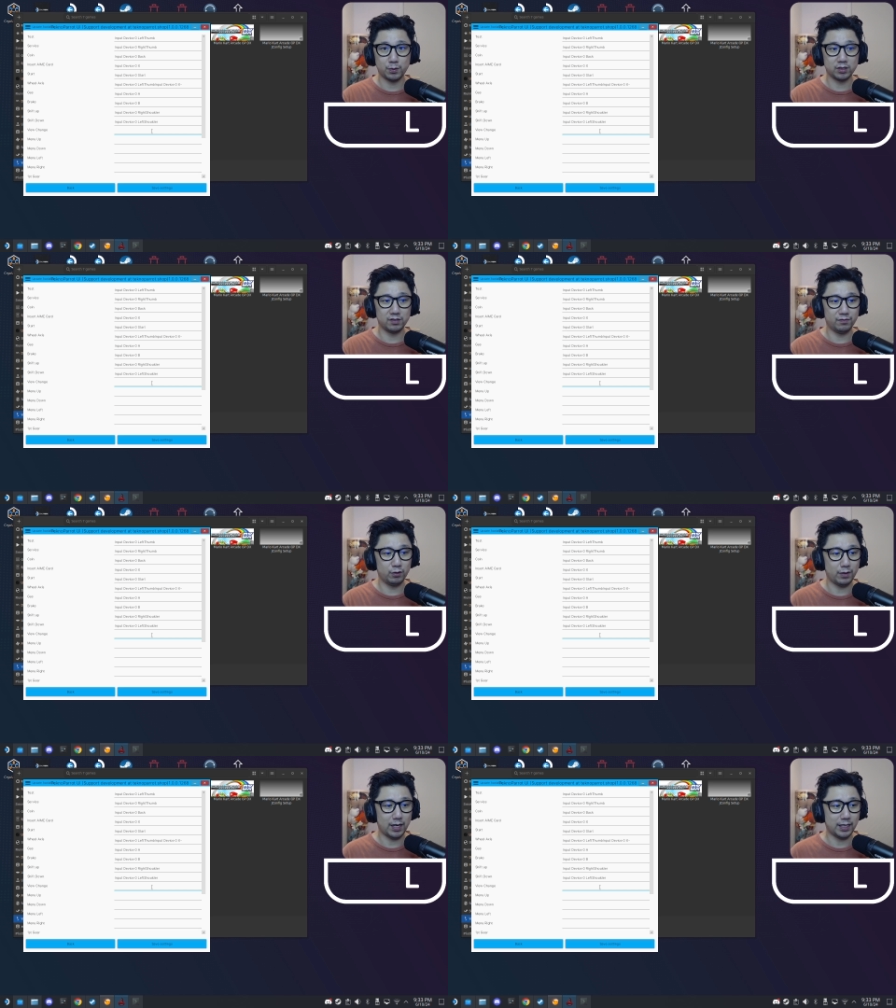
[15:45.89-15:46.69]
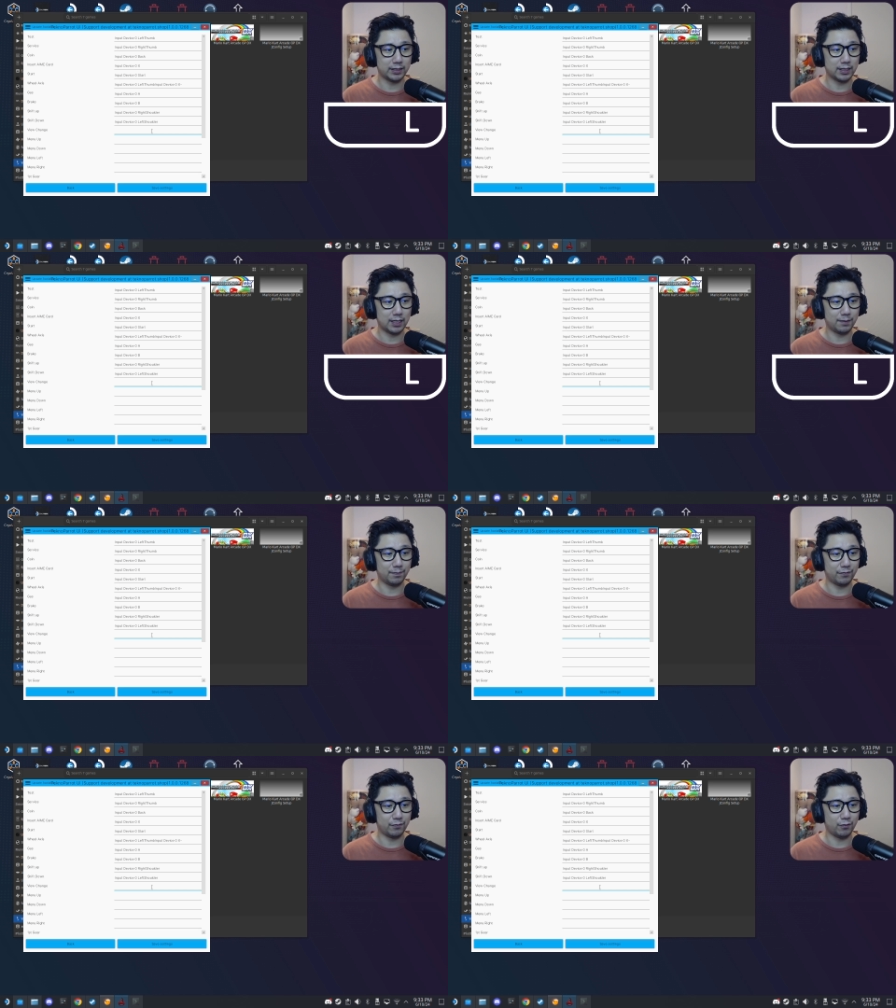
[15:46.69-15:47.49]
person view and
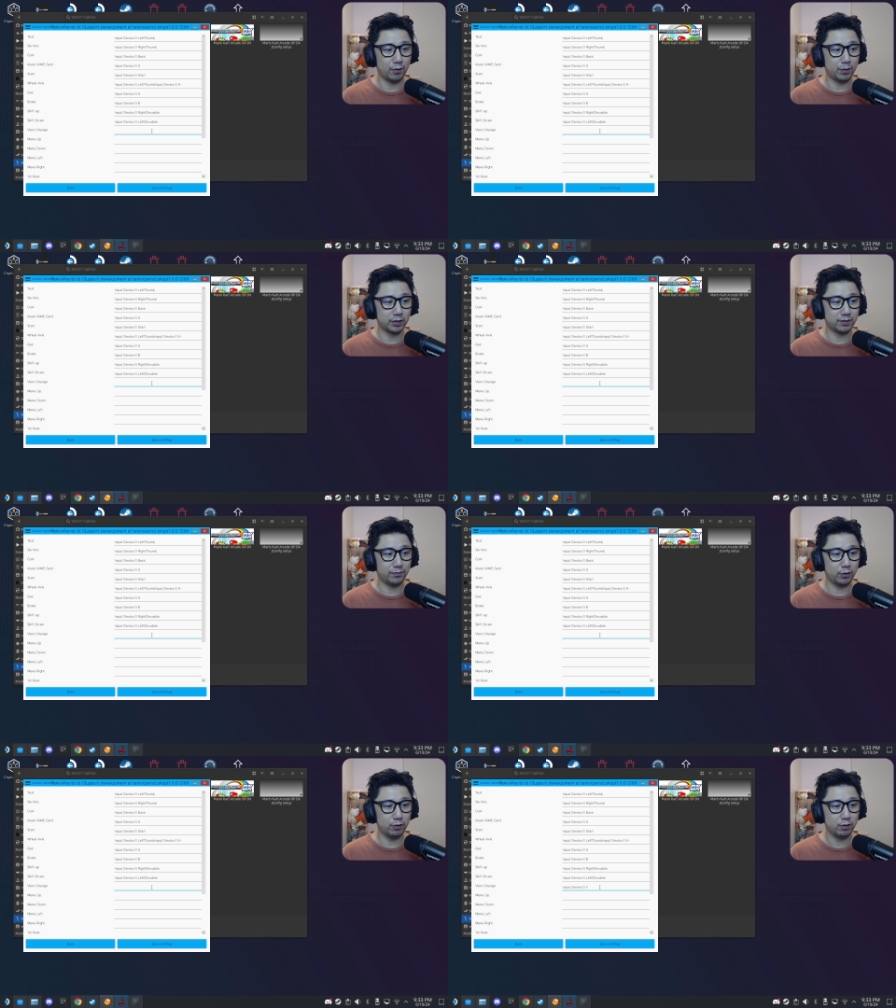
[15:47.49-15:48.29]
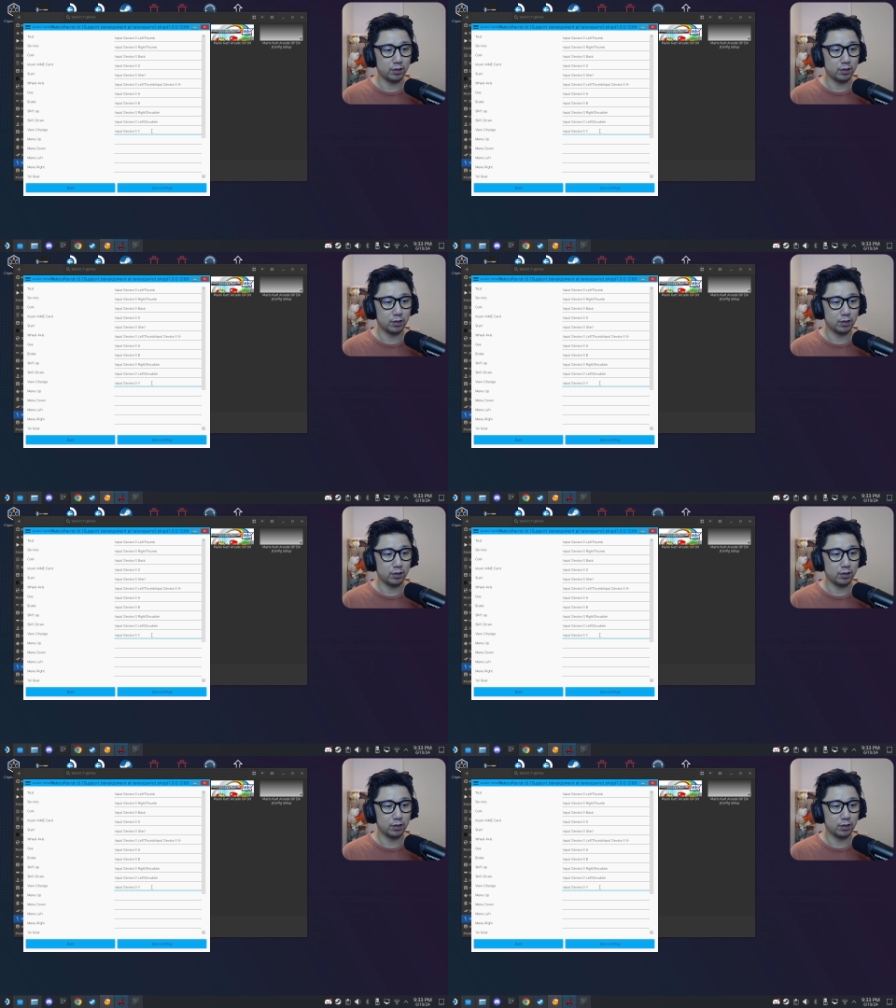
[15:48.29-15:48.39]
um, third person view.